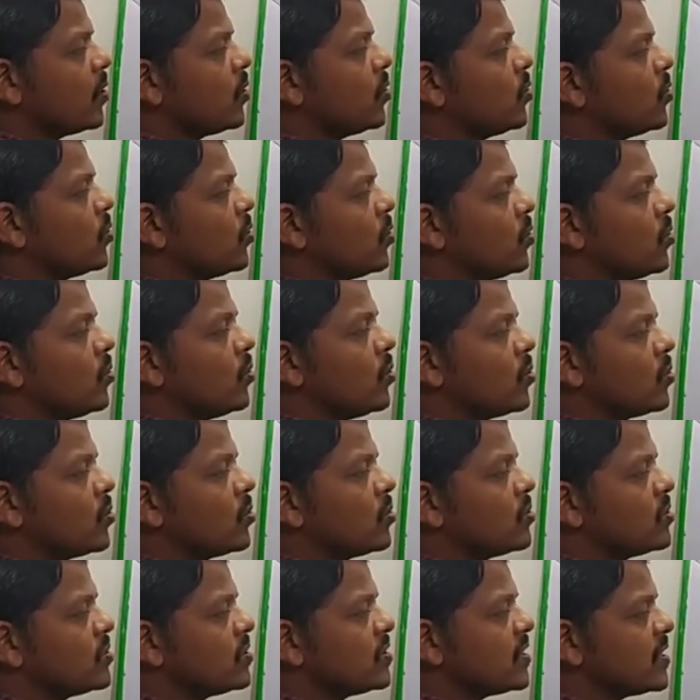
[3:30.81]
2,
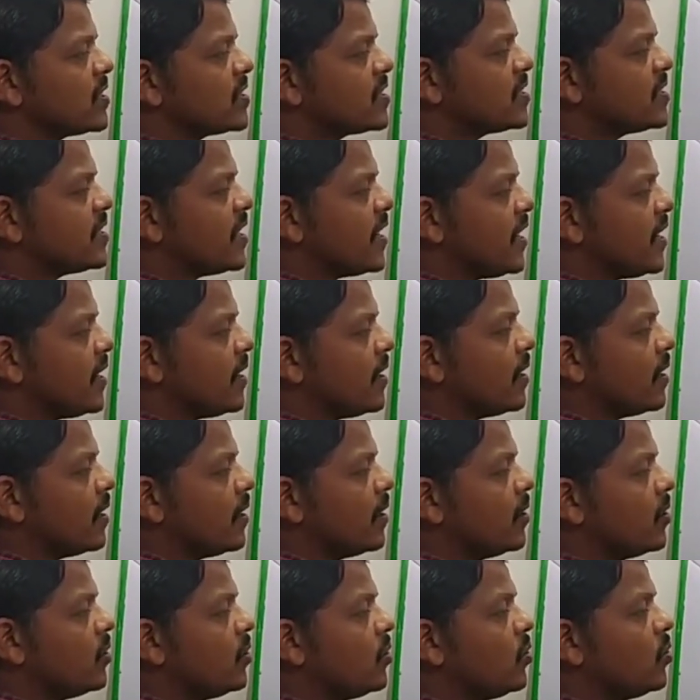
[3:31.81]
16,
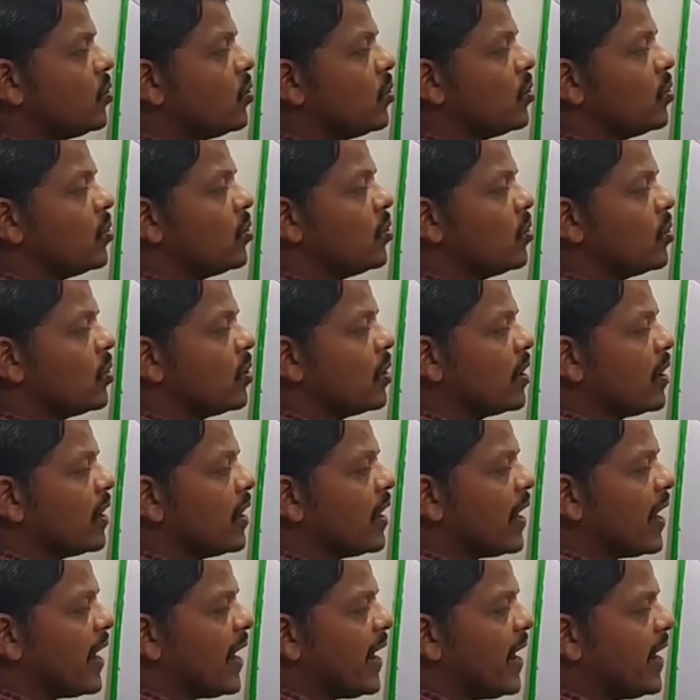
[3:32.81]
2,
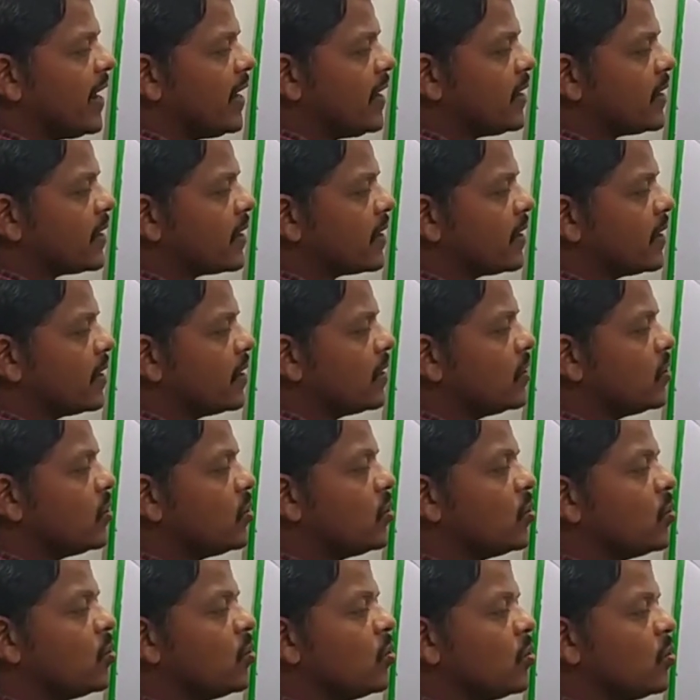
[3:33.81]
8,
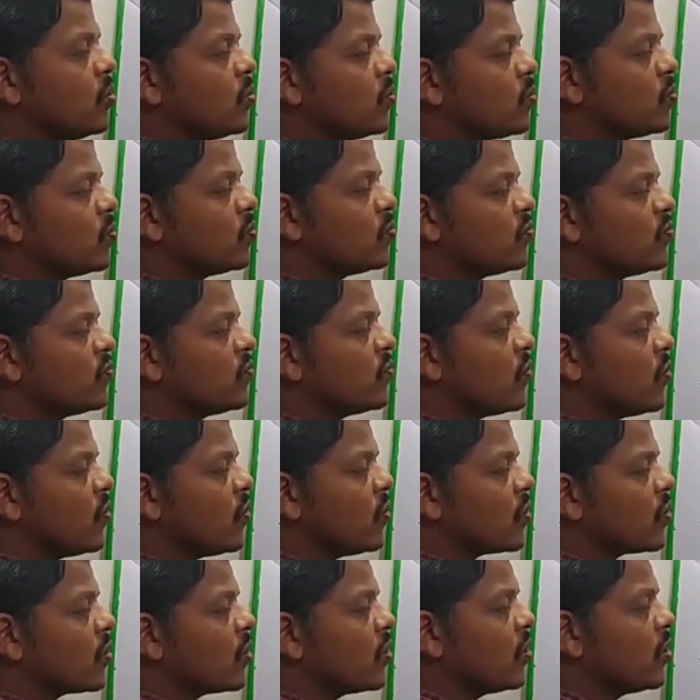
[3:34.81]
2,
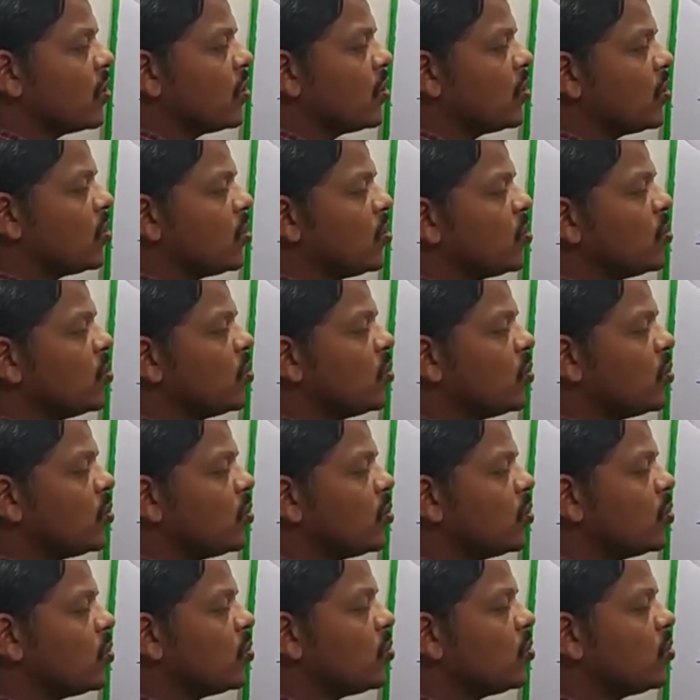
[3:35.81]
4, 2,
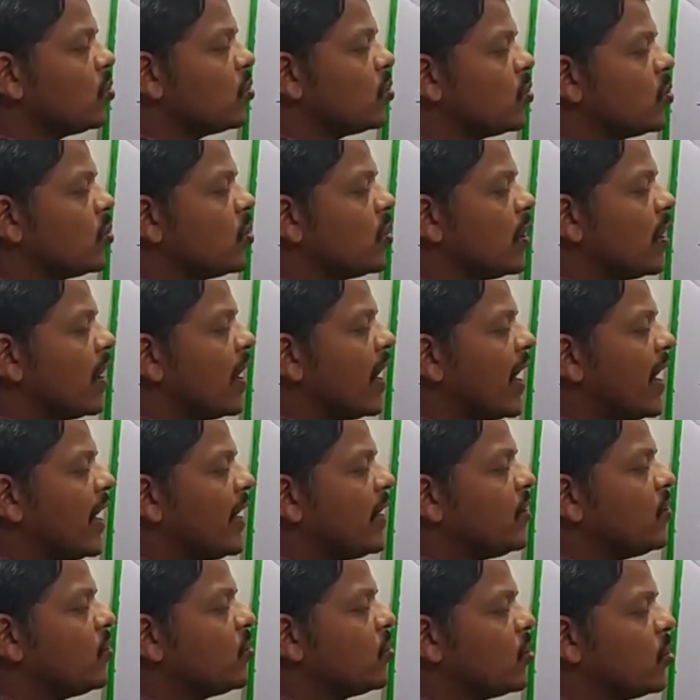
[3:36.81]
2
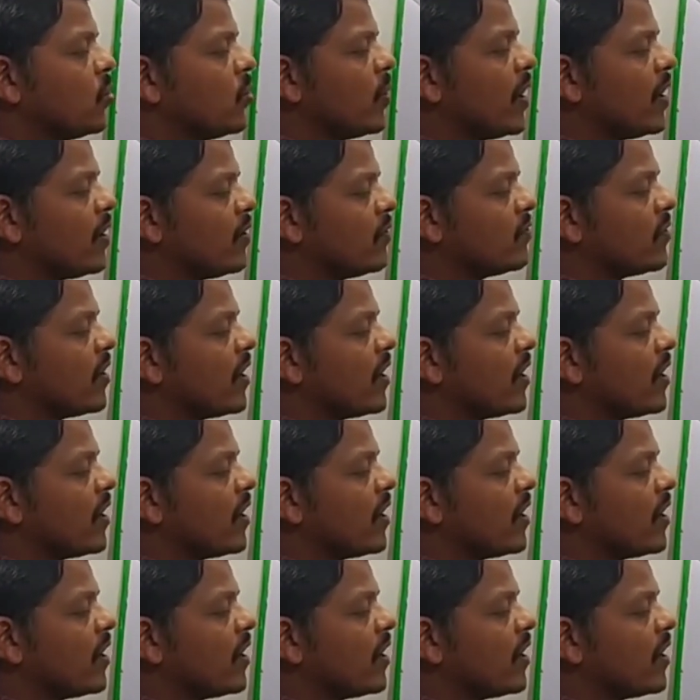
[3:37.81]
and 2, 1.